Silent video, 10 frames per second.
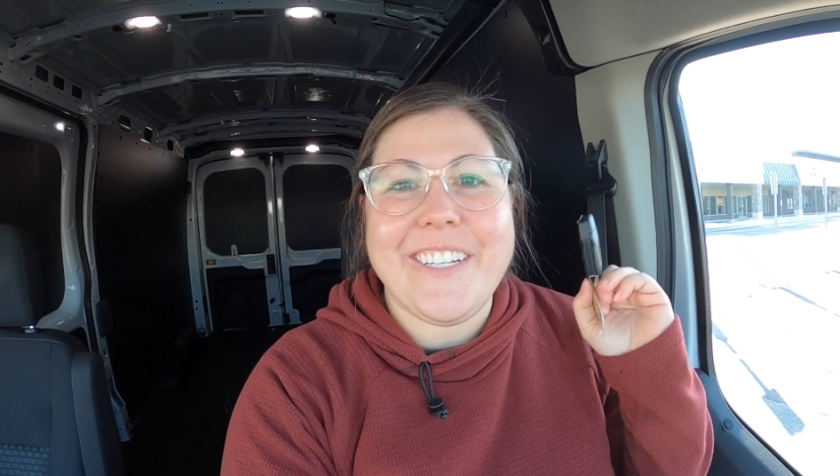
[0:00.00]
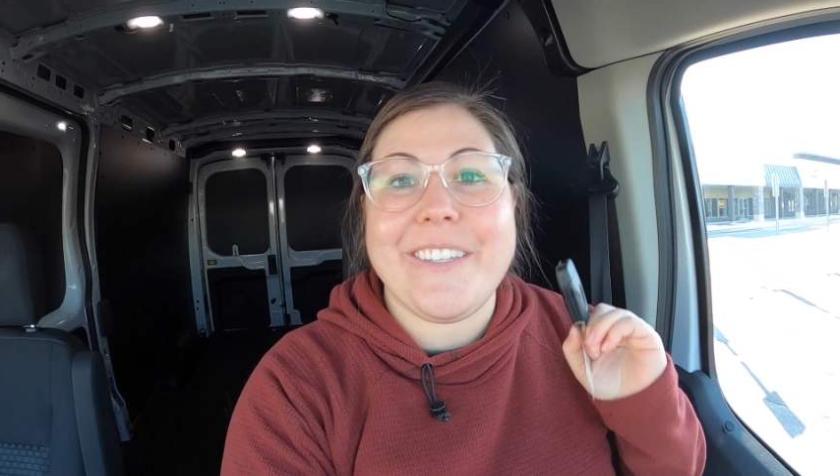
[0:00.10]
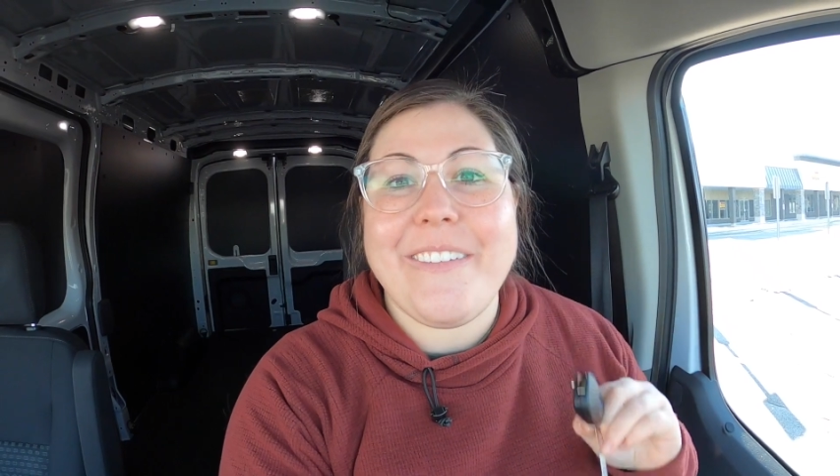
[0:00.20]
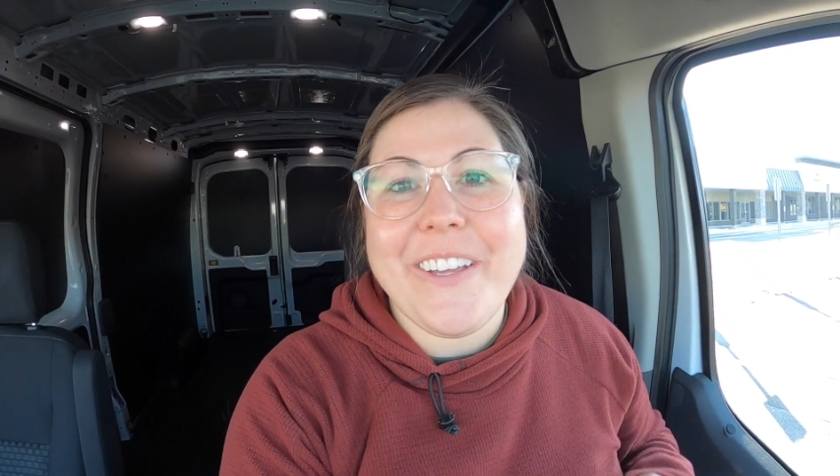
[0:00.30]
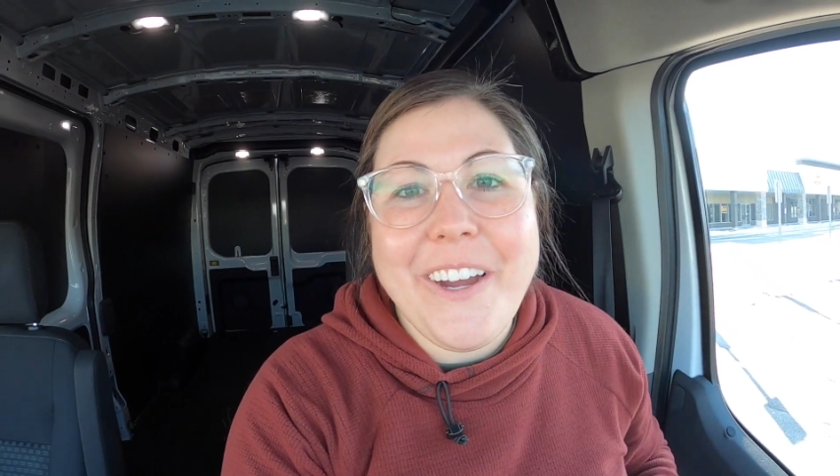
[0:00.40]

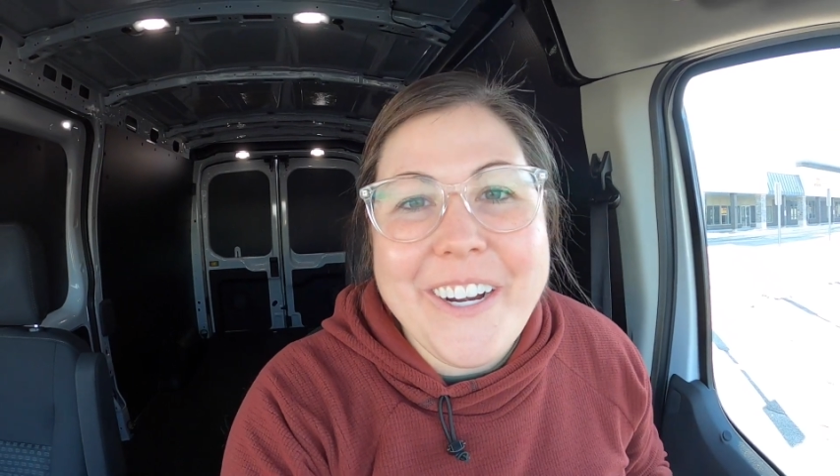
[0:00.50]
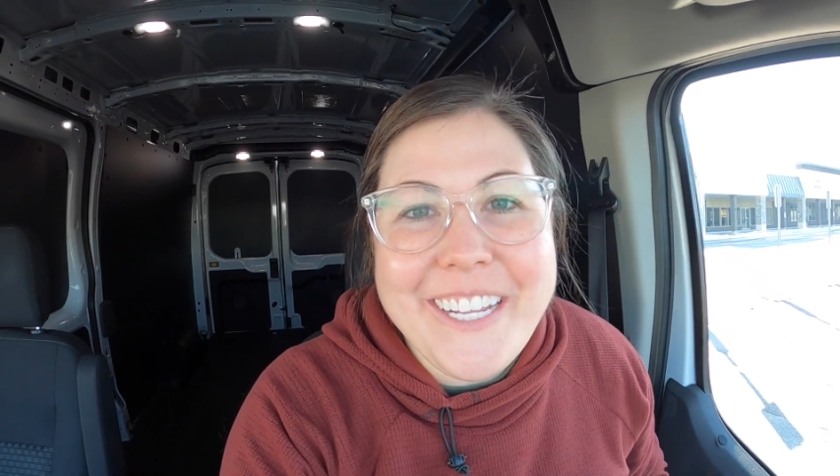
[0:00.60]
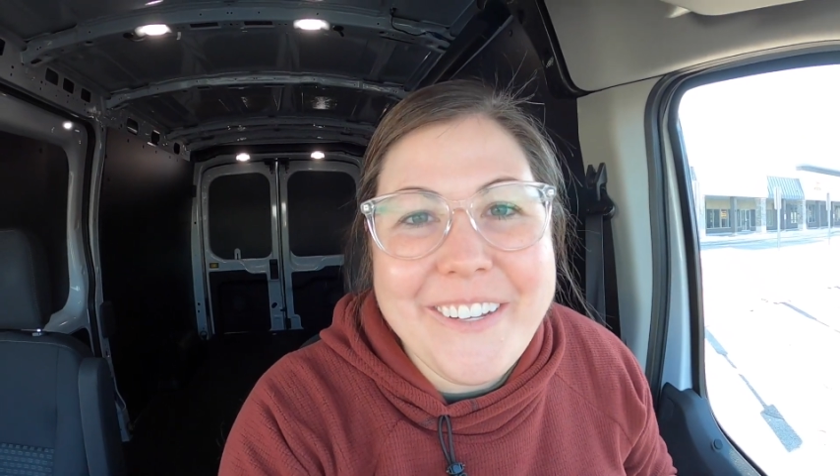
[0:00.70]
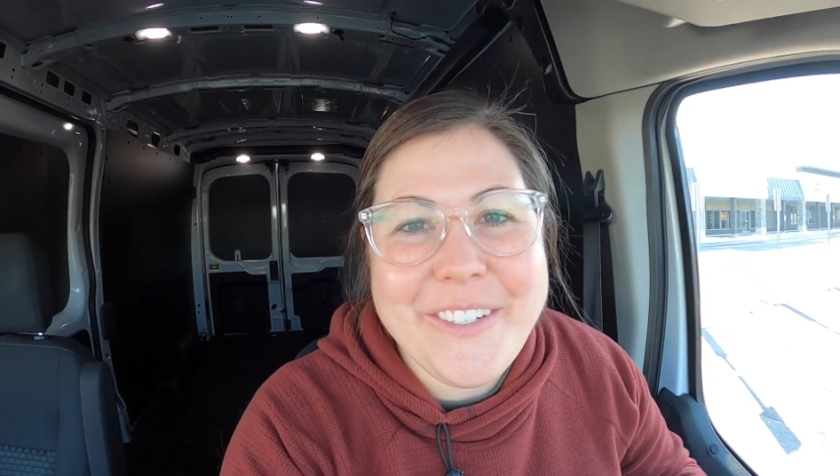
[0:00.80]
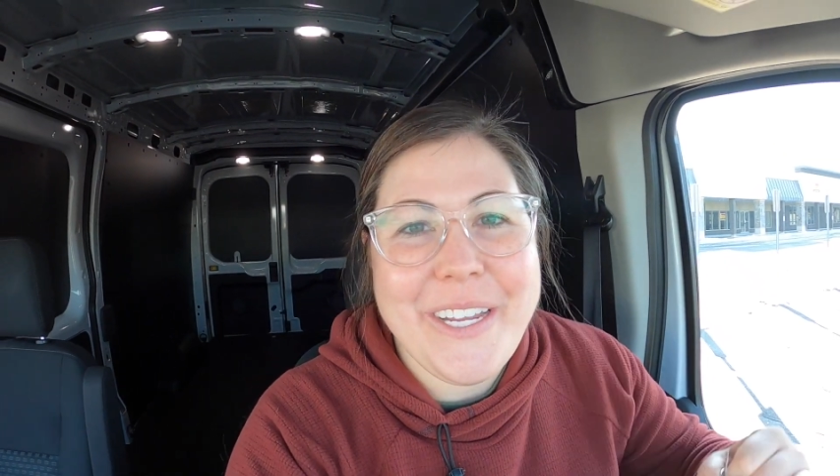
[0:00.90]
Just left the car
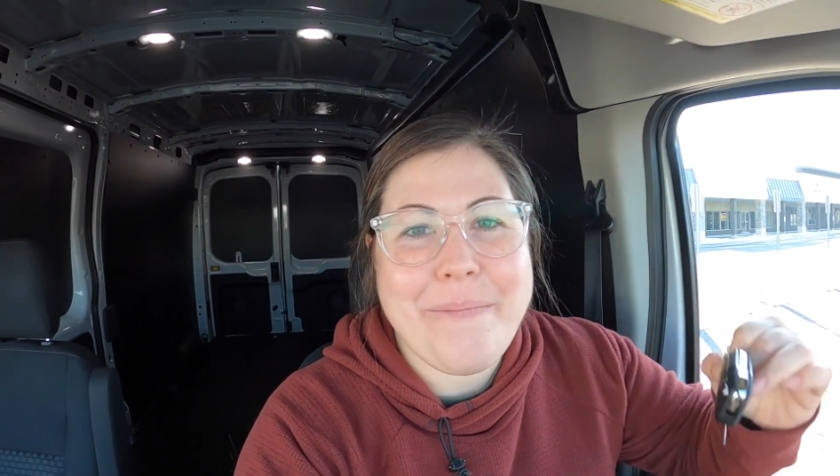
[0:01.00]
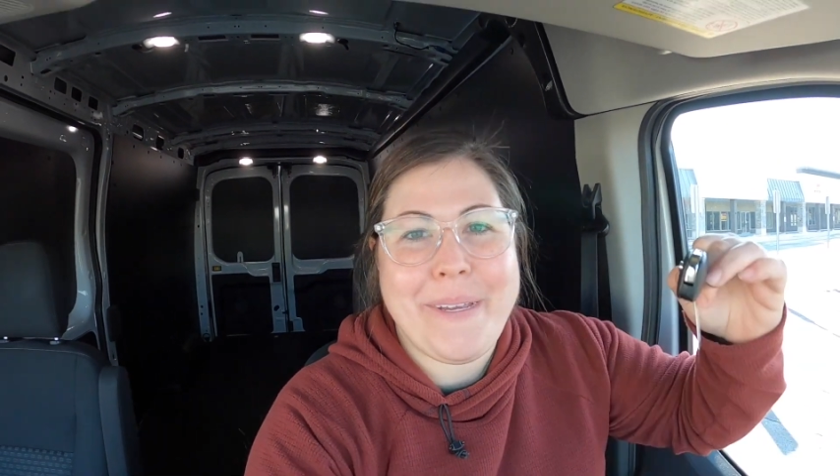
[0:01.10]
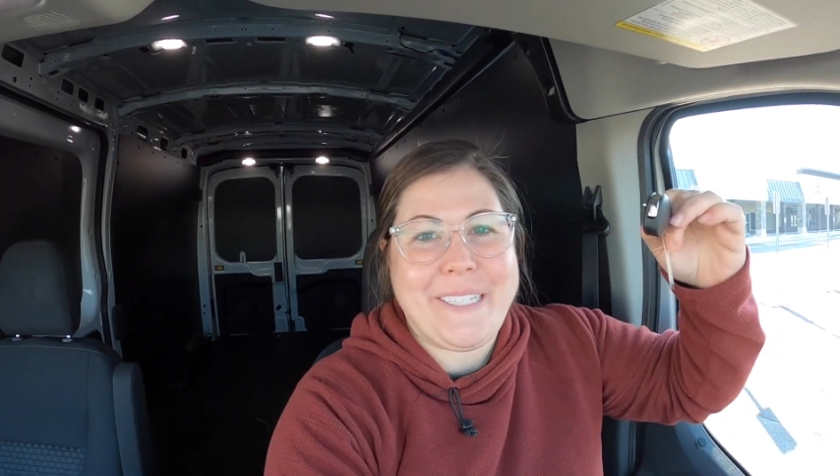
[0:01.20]
dealership.